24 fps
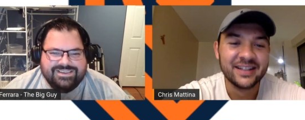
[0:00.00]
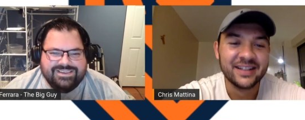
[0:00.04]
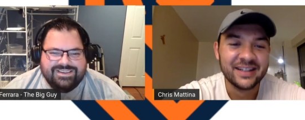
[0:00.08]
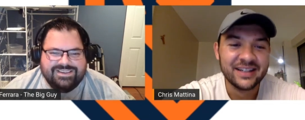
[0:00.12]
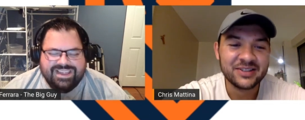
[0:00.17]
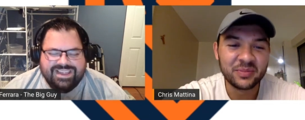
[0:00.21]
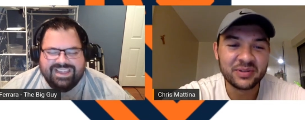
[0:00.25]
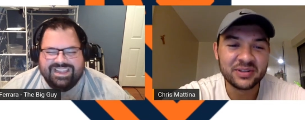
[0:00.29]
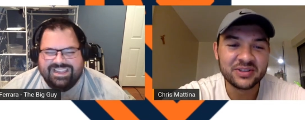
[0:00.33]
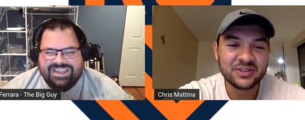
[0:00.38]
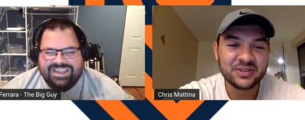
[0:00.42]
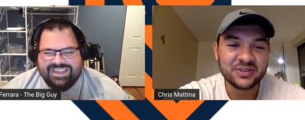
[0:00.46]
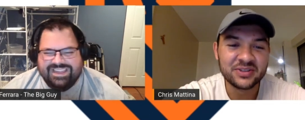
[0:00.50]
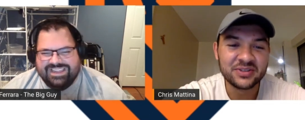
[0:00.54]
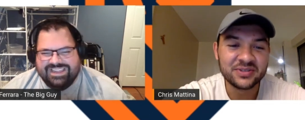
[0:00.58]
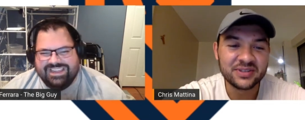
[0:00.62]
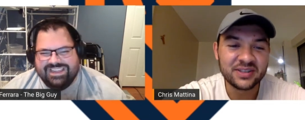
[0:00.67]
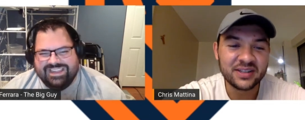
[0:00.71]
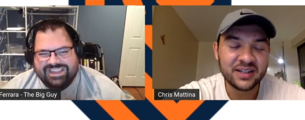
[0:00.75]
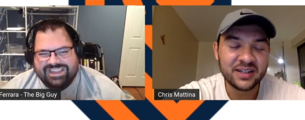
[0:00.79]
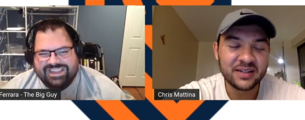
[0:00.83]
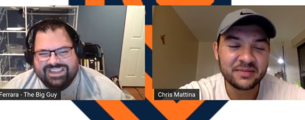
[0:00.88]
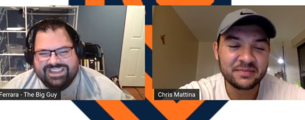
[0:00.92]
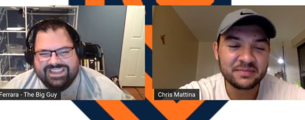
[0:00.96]
Speaker 1: So I'm going to choose
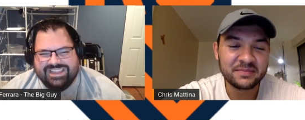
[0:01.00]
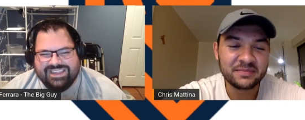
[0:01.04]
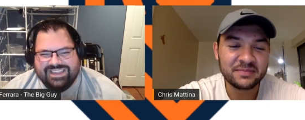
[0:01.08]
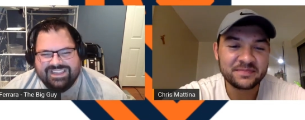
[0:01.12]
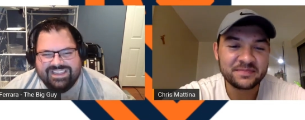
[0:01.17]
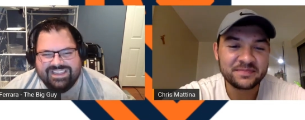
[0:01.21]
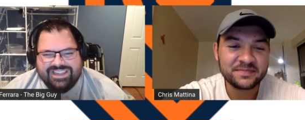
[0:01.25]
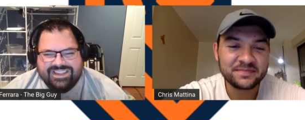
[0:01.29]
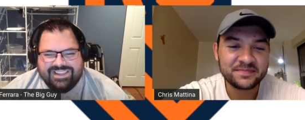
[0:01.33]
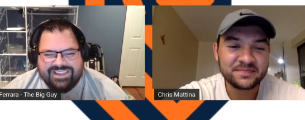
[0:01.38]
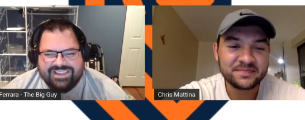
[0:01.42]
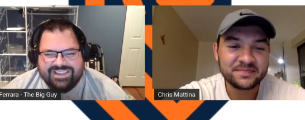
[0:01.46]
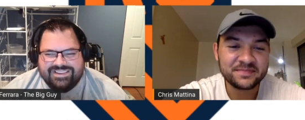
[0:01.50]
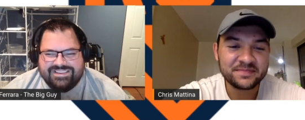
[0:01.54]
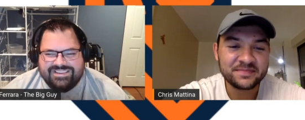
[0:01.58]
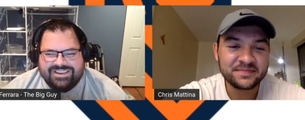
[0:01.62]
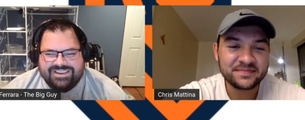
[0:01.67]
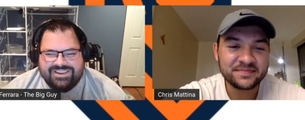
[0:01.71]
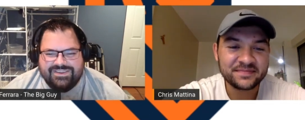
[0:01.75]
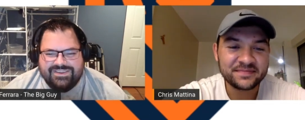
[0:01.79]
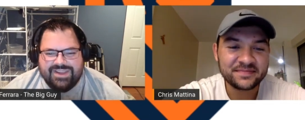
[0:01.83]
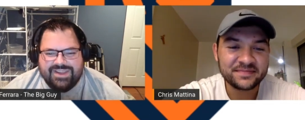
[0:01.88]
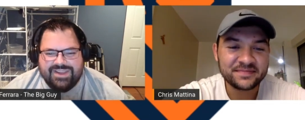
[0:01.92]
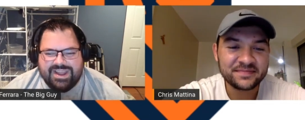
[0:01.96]
that
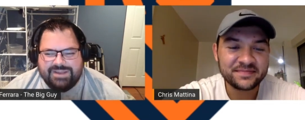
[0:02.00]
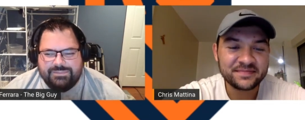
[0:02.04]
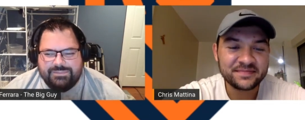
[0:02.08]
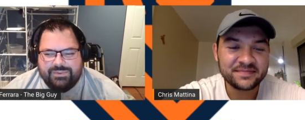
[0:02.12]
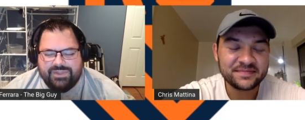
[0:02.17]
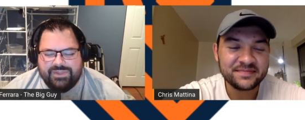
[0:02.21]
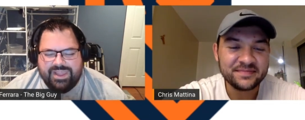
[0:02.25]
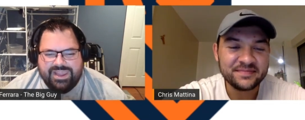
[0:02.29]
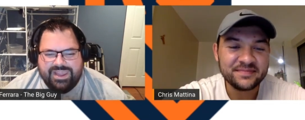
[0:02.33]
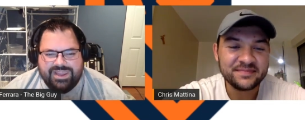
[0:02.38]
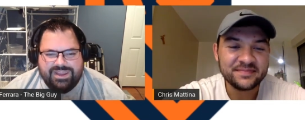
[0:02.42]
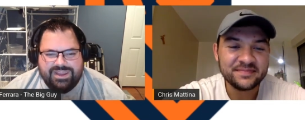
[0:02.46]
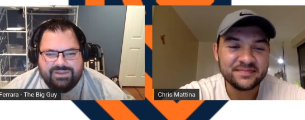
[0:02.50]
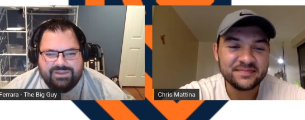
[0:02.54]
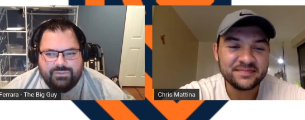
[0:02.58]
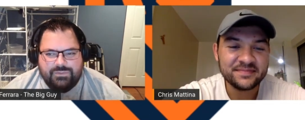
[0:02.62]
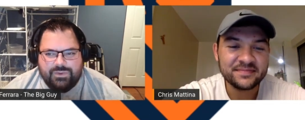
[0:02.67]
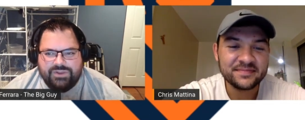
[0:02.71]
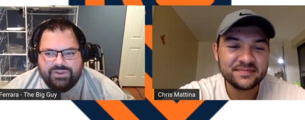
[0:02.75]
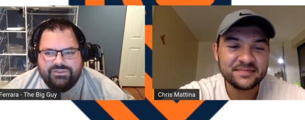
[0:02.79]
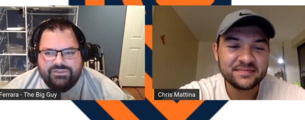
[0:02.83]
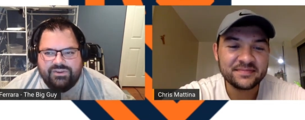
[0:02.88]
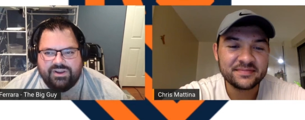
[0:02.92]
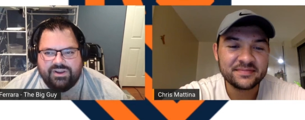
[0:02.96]
Speaker 2: listen, you got to
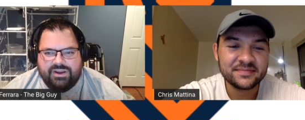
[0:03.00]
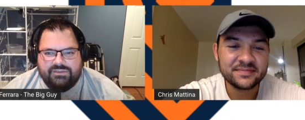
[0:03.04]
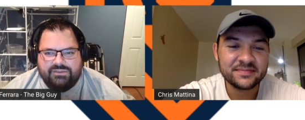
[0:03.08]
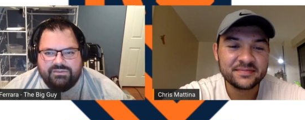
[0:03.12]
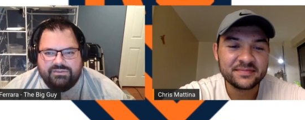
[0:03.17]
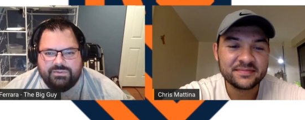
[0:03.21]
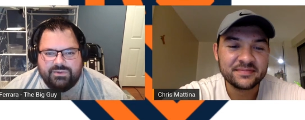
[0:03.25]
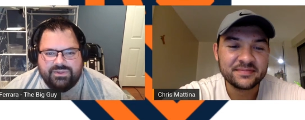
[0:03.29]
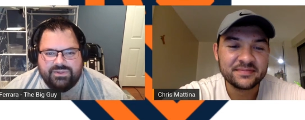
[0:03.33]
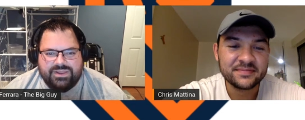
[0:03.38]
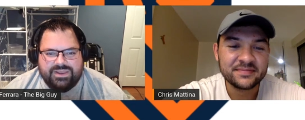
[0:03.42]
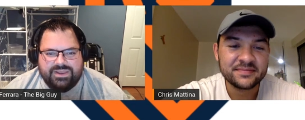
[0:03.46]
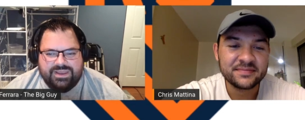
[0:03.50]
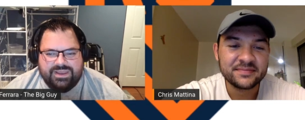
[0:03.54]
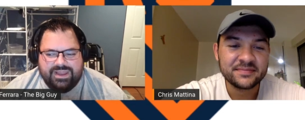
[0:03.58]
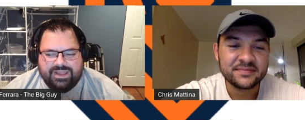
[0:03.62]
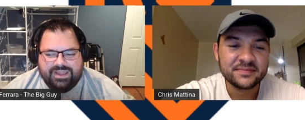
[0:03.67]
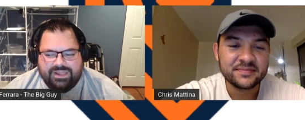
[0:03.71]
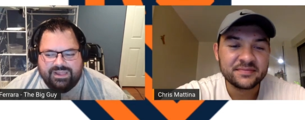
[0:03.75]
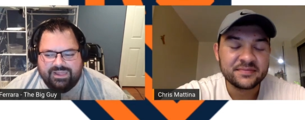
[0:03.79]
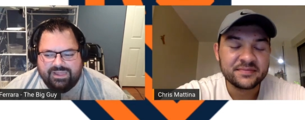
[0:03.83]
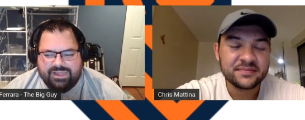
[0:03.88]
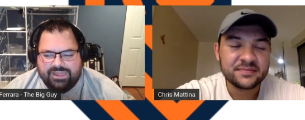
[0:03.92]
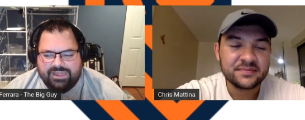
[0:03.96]
play what you're comfortable
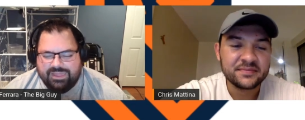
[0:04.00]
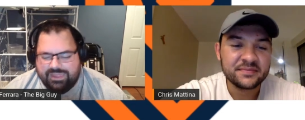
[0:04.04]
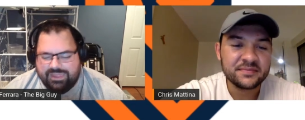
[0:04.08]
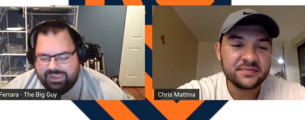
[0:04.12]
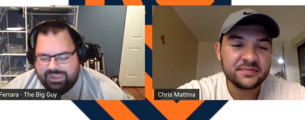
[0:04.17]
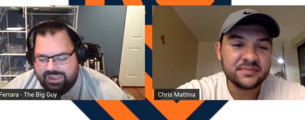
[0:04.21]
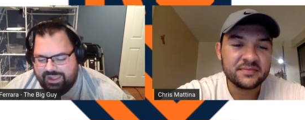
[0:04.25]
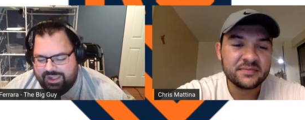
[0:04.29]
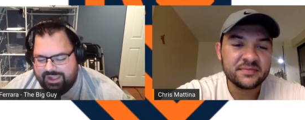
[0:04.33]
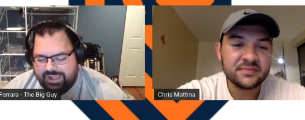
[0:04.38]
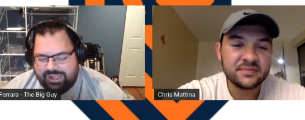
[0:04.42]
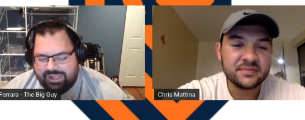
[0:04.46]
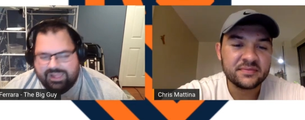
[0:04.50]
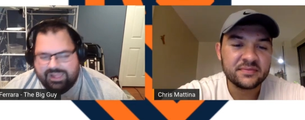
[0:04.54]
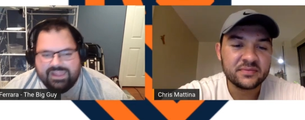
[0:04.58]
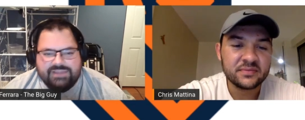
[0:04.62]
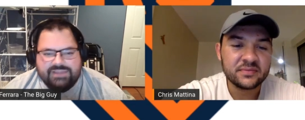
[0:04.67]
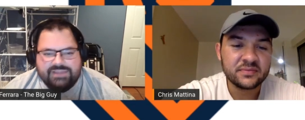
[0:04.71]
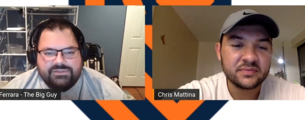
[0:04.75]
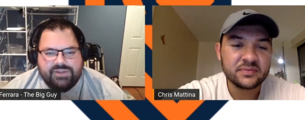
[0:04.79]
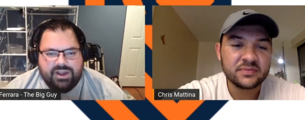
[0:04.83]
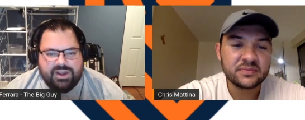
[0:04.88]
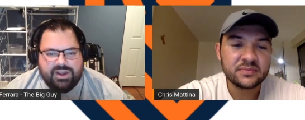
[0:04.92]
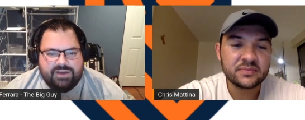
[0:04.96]
and and
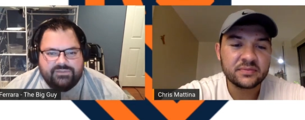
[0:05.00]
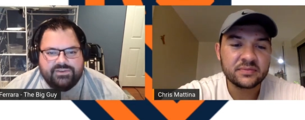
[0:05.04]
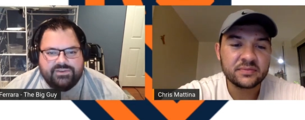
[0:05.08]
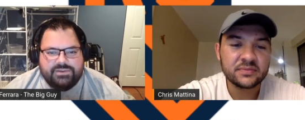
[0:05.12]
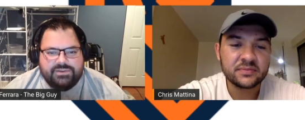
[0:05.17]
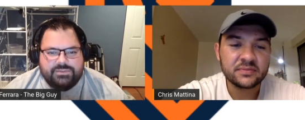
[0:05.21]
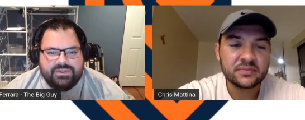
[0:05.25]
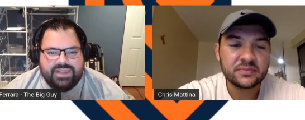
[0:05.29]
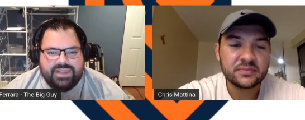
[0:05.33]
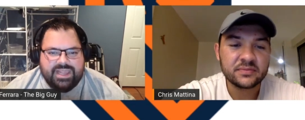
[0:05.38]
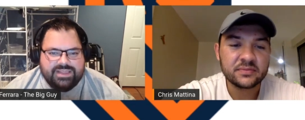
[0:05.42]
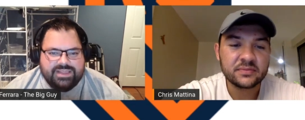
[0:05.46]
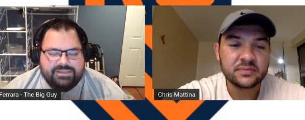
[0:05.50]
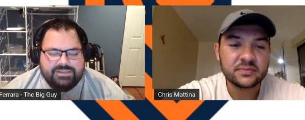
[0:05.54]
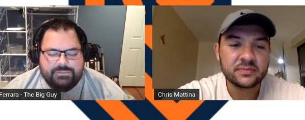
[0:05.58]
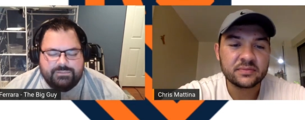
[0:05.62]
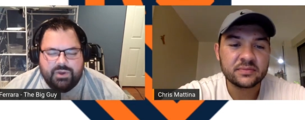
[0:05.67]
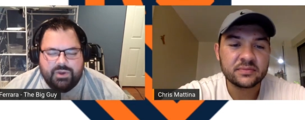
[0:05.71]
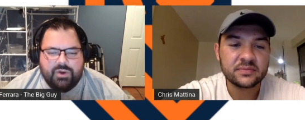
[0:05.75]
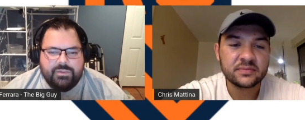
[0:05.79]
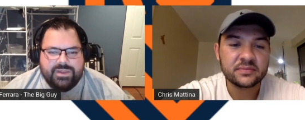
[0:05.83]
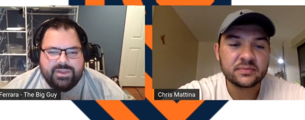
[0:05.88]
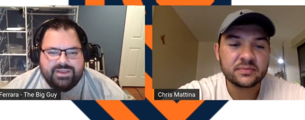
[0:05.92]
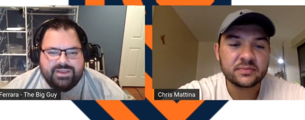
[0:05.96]
live comfortably at
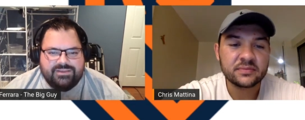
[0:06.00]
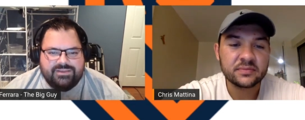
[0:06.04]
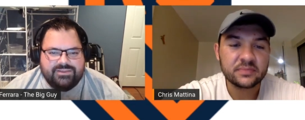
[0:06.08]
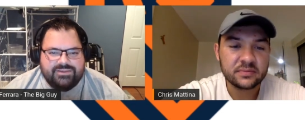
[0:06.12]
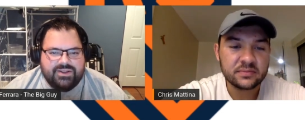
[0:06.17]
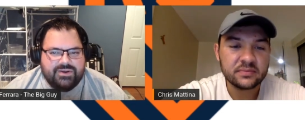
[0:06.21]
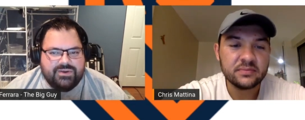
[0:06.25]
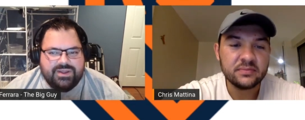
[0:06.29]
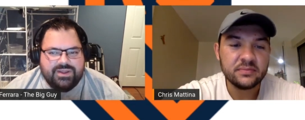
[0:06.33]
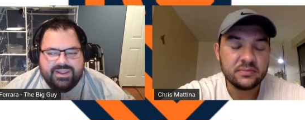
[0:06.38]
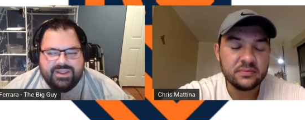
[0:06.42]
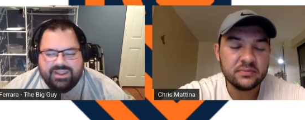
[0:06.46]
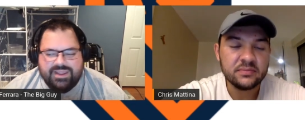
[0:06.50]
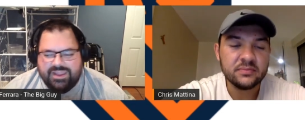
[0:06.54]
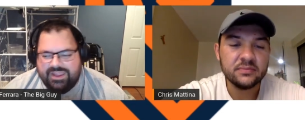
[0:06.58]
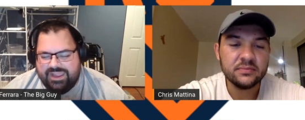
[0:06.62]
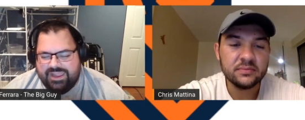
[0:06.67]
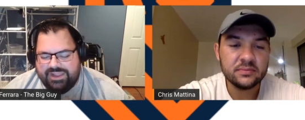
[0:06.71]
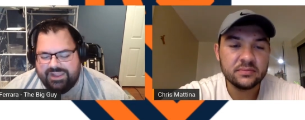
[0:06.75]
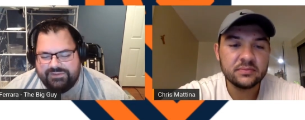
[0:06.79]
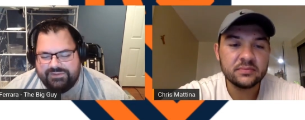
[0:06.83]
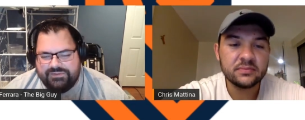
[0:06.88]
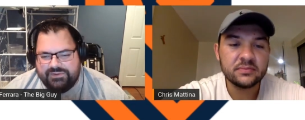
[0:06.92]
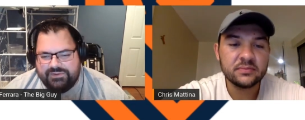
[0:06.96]
the moment. So
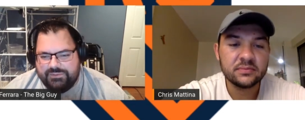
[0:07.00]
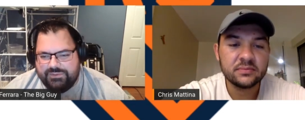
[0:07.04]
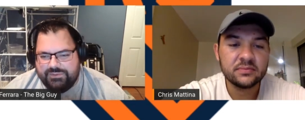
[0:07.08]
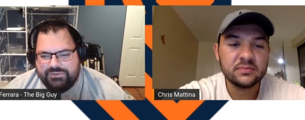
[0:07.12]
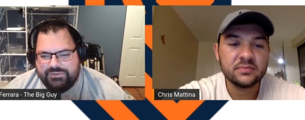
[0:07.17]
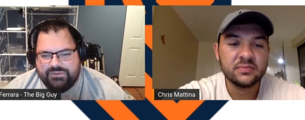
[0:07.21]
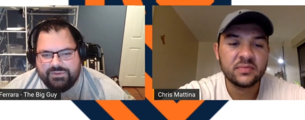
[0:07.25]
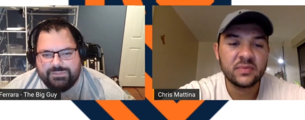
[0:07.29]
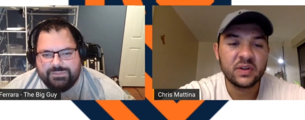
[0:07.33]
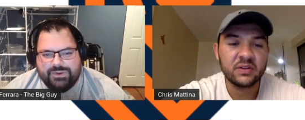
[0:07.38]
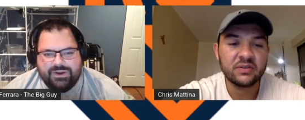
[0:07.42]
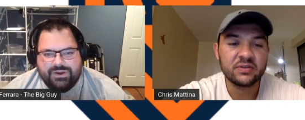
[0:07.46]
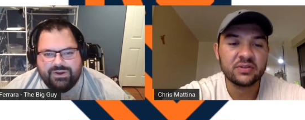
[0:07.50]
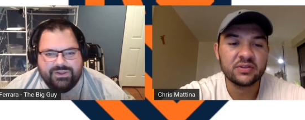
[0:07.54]
if it was